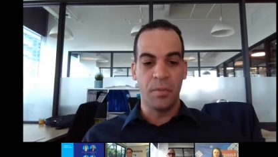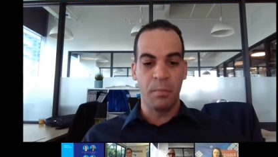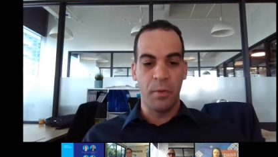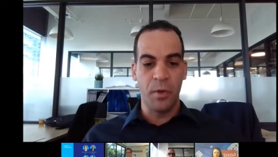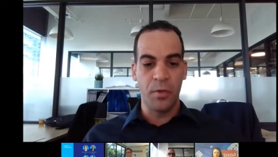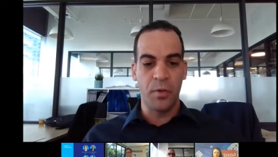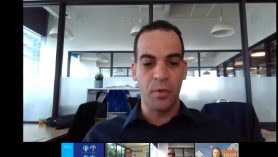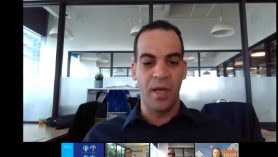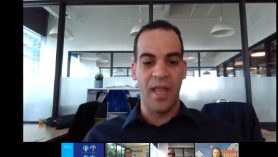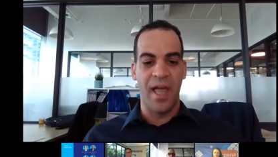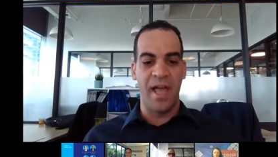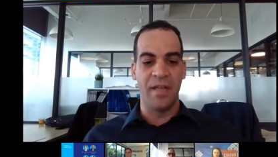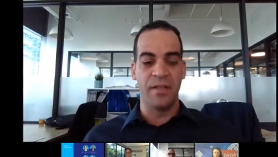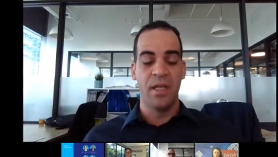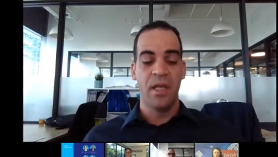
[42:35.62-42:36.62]
it's
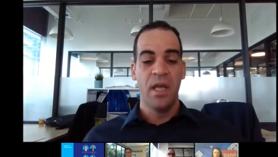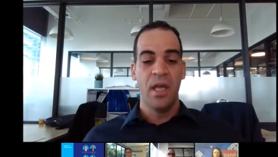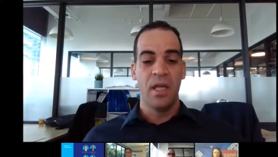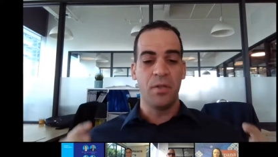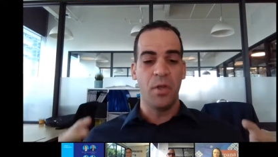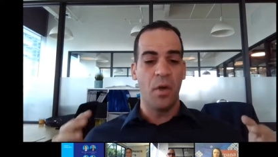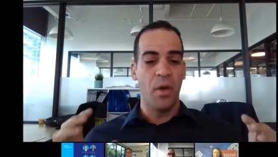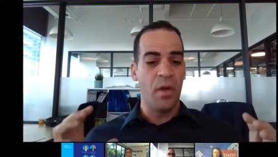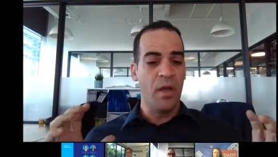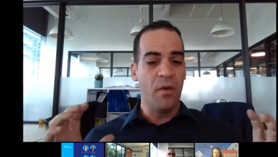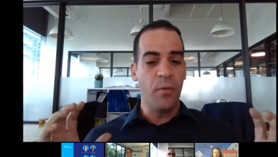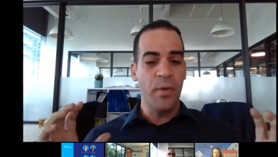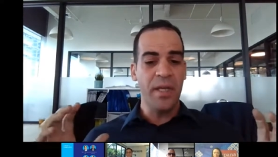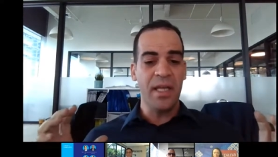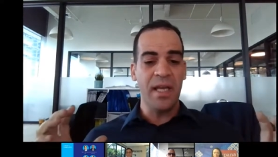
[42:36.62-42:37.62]
personalized. So
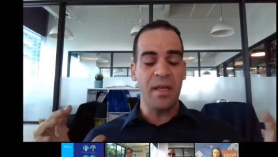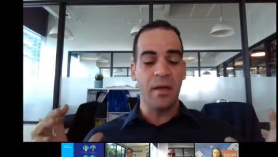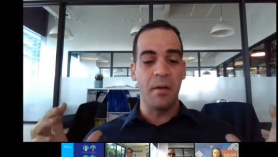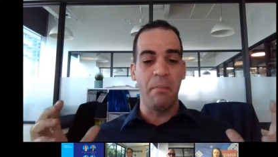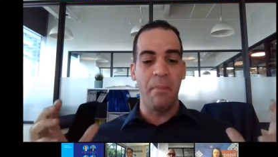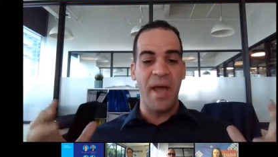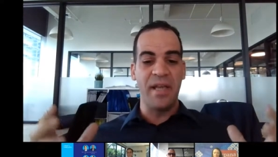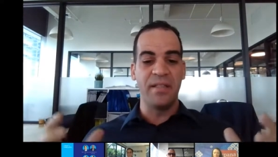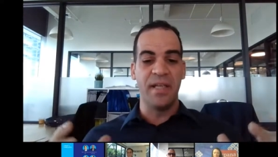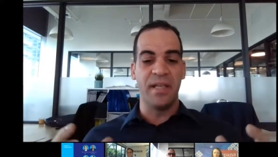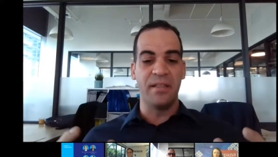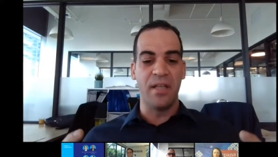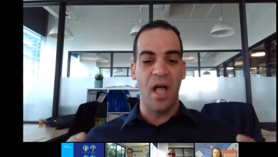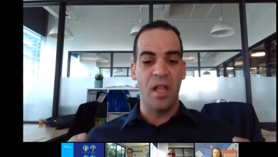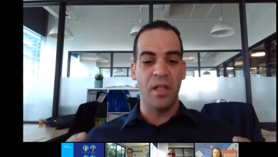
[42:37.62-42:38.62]
if we can combine
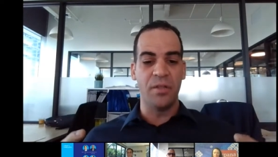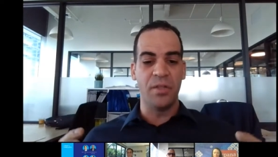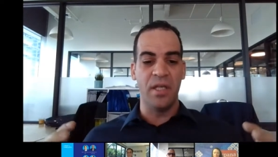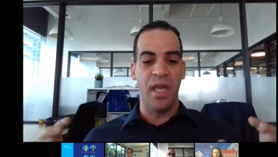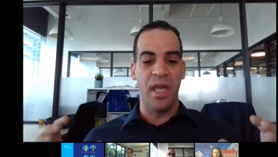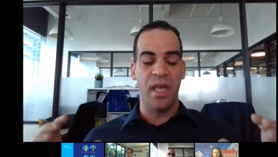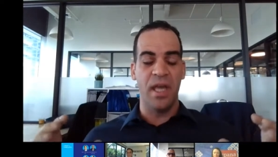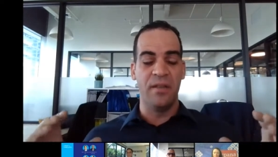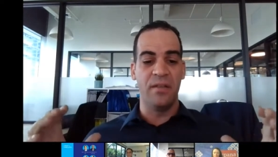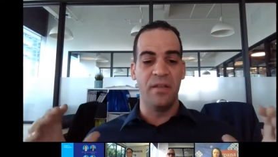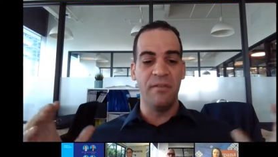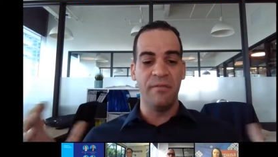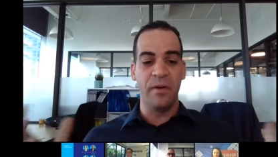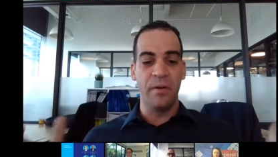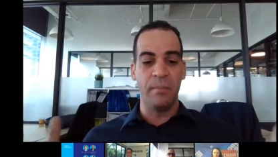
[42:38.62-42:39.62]
technology and
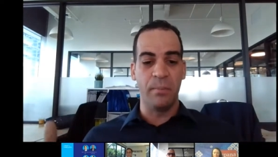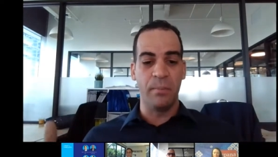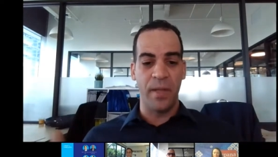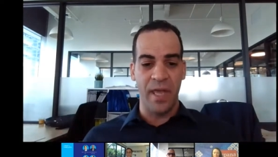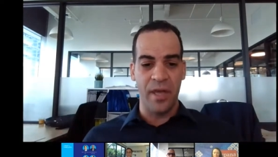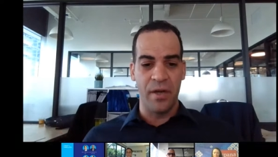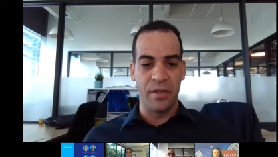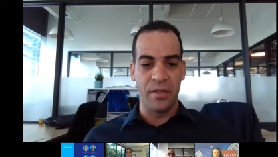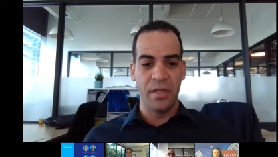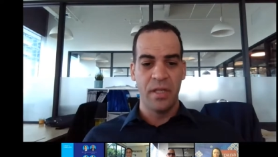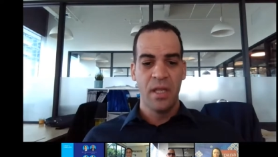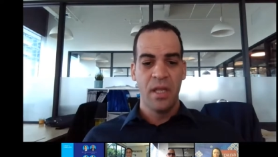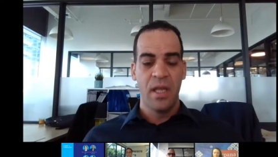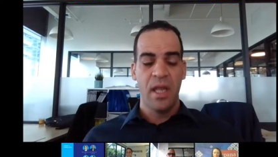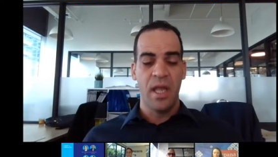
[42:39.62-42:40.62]
the different players
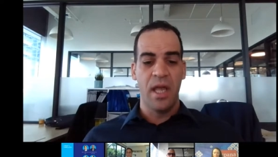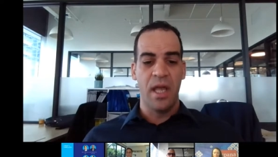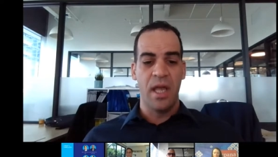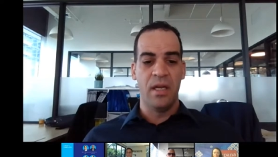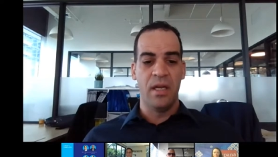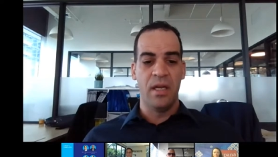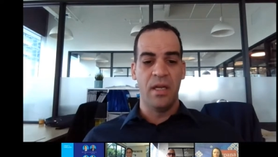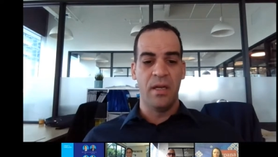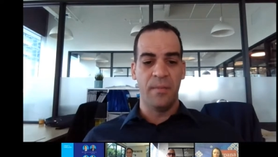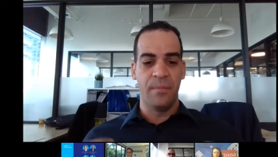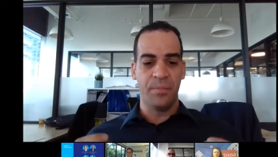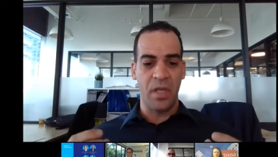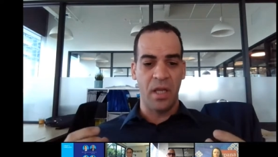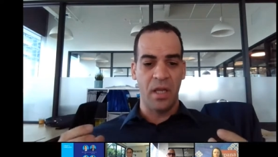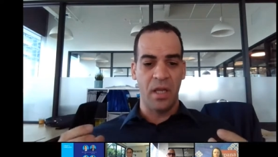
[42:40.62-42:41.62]
and
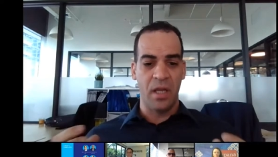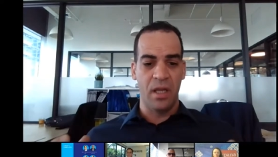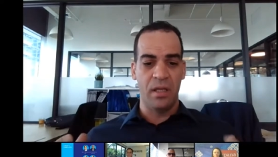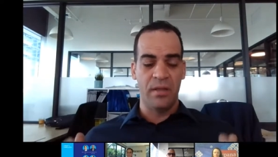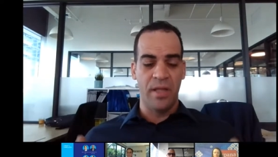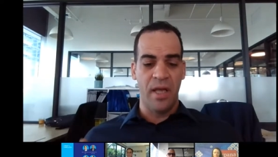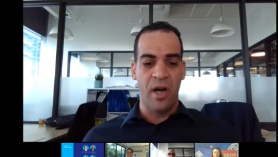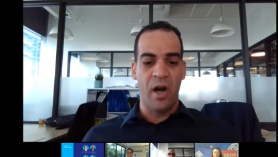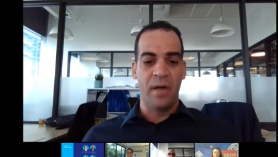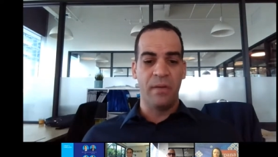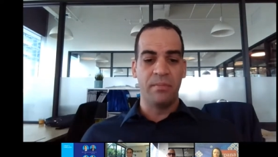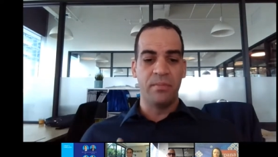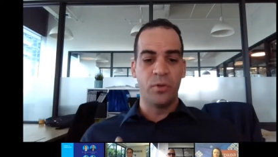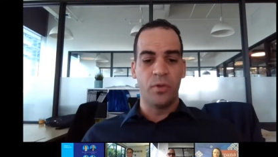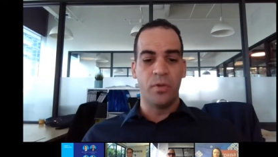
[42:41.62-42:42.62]
that
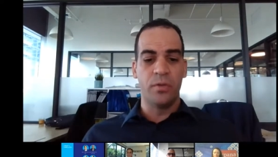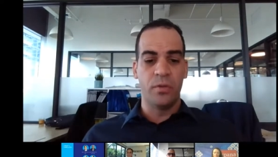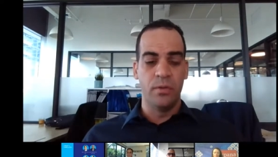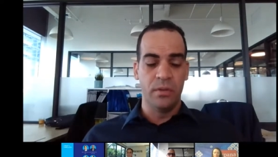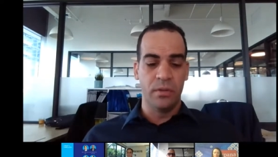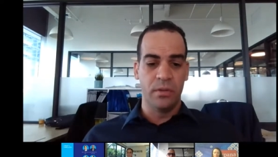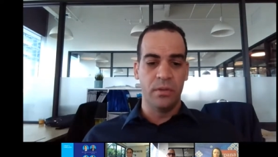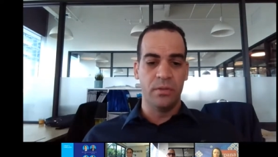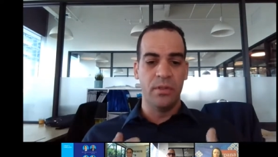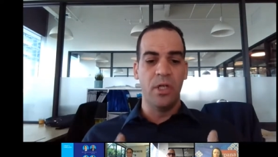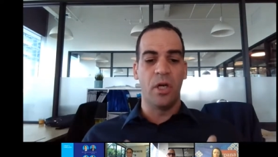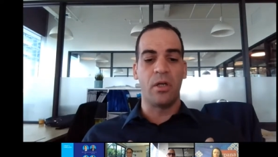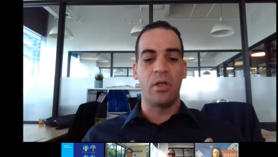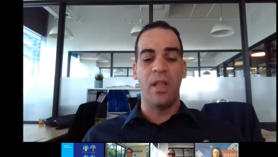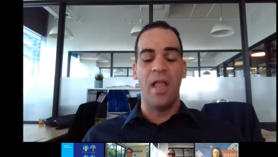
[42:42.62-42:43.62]
are
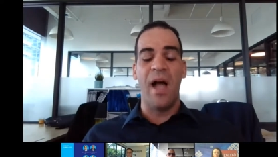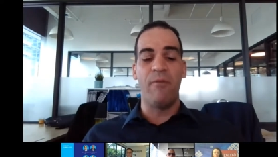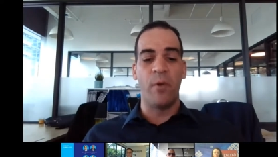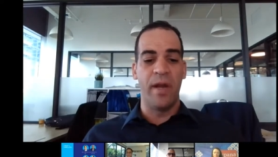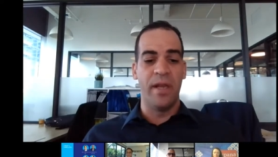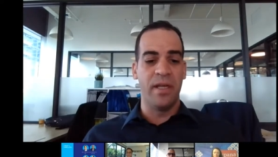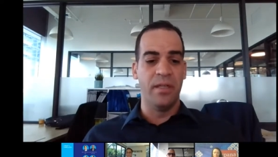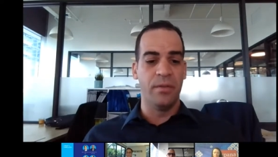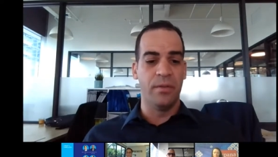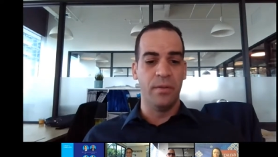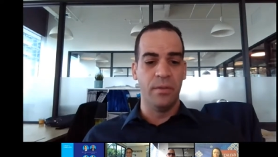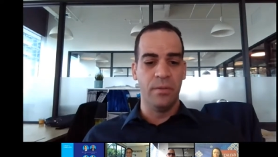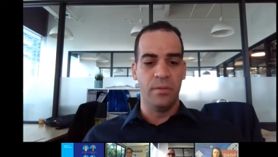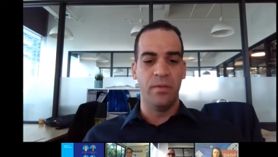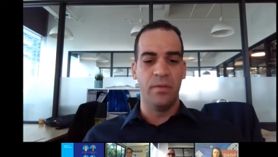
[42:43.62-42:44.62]

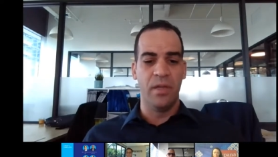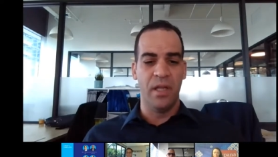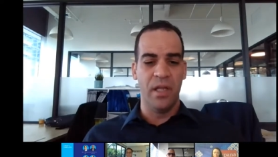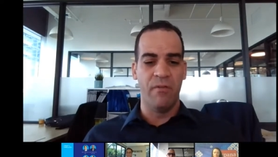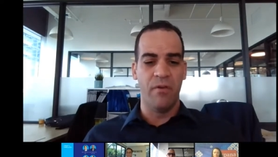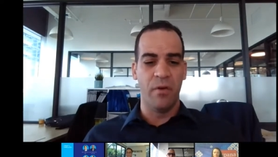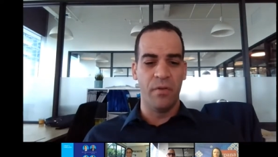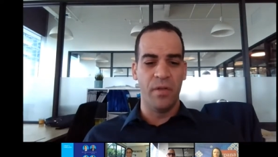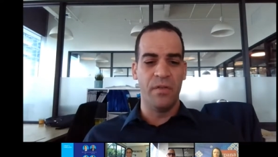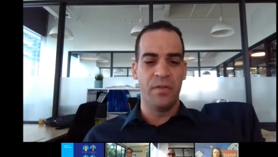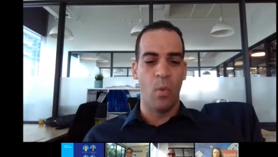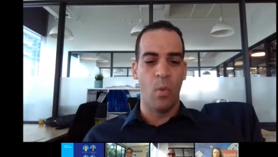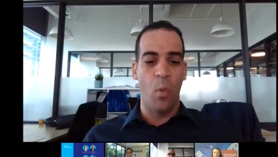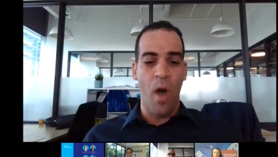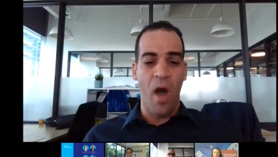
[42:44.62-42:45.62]
collaborating to deliver on
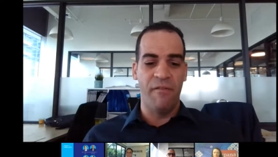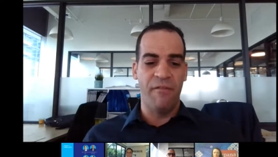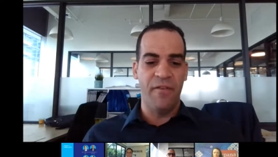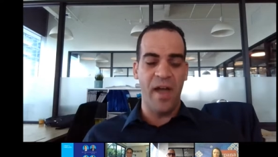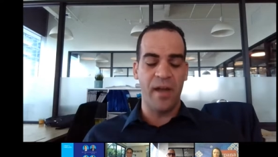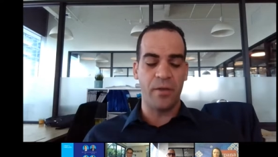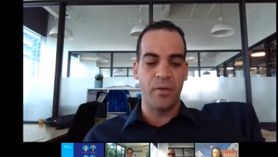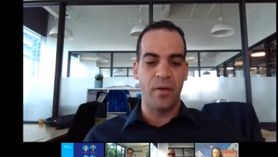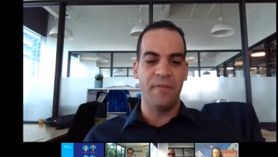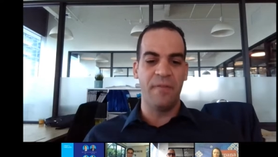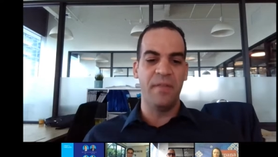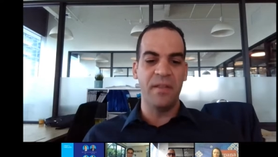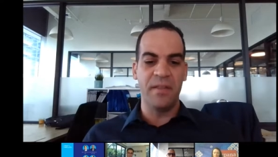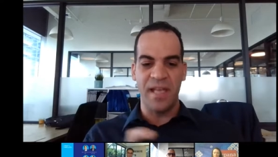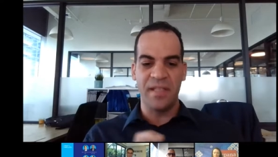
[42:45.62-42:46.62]
this wow factor,
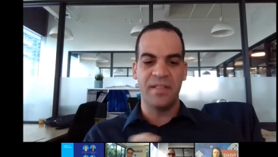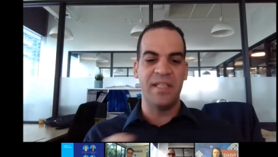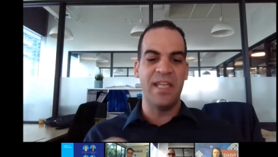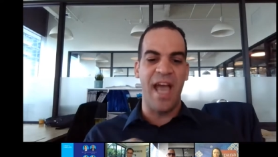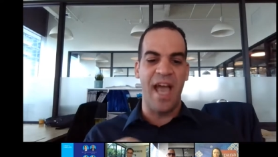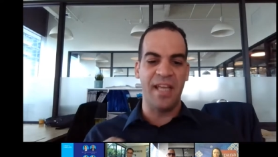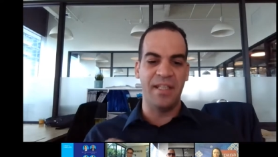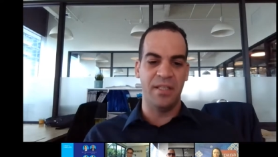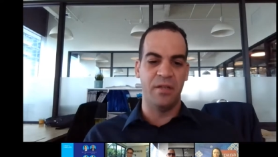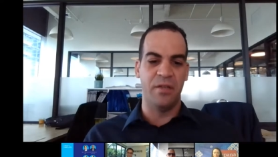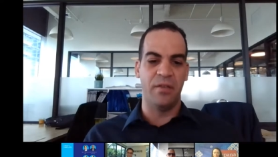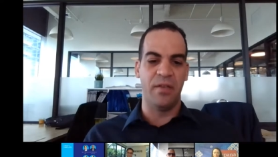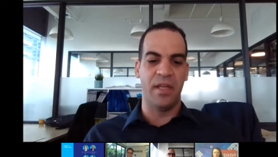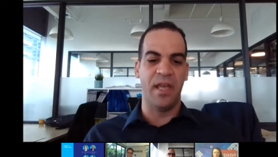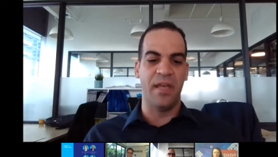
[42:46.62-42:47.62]
I think that's the
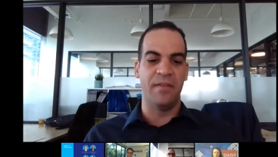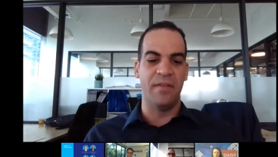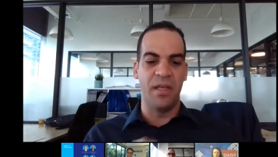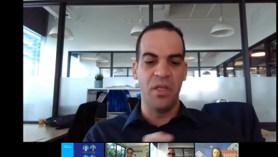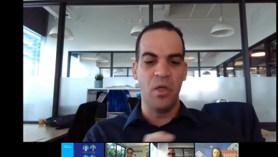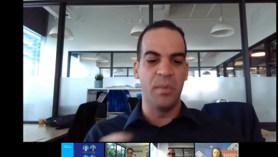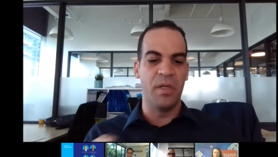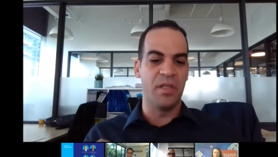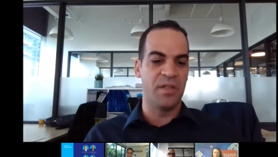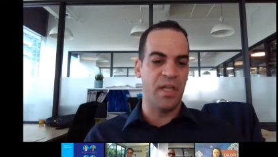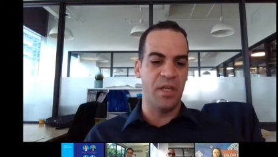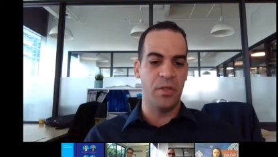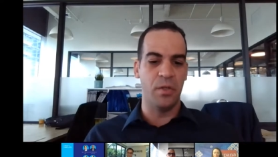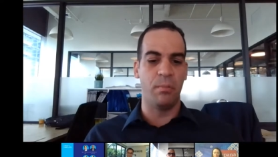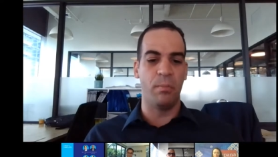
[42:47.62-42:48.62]
icing on the cake, the
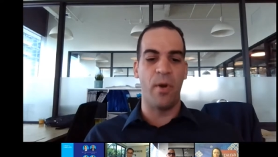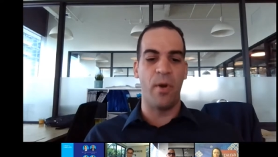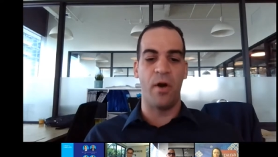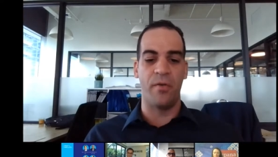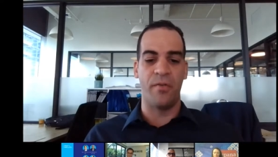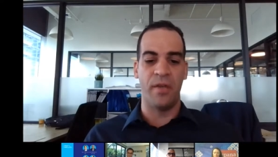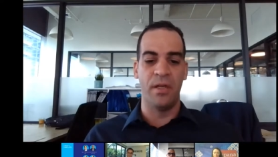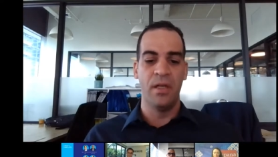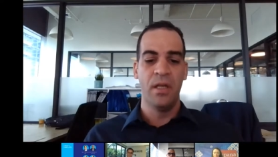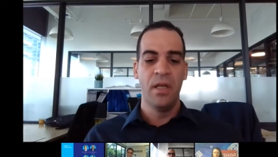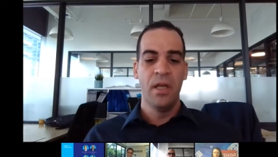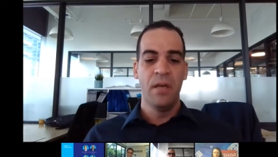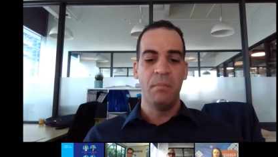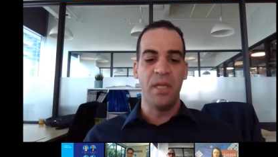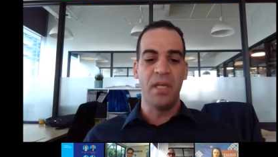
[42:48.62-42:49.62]
humanization part of it.
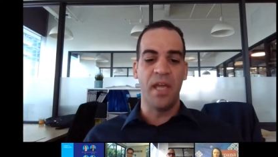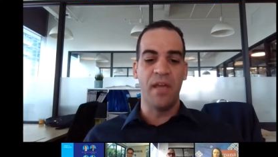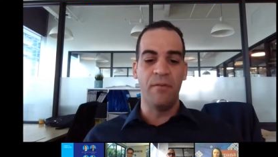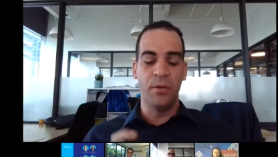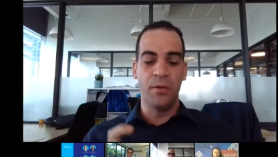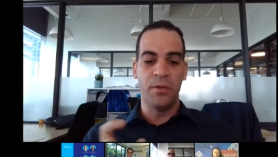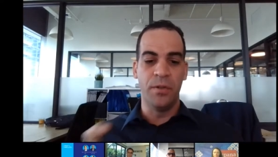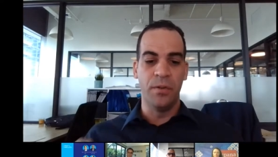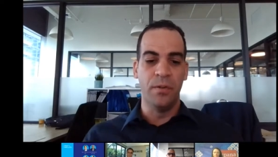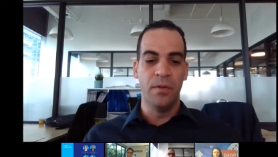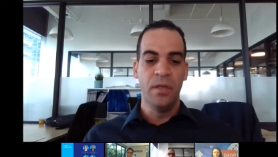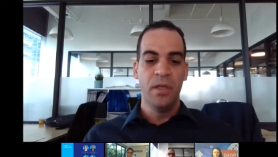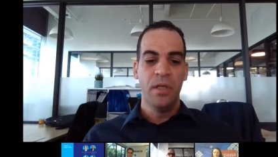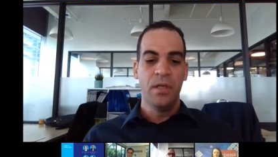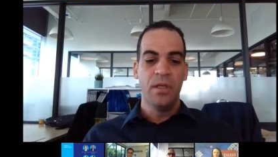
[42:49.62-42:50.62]
Being able
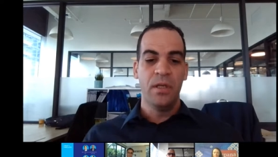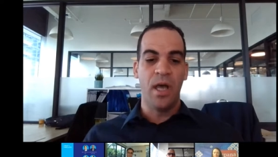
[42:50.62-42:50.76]
to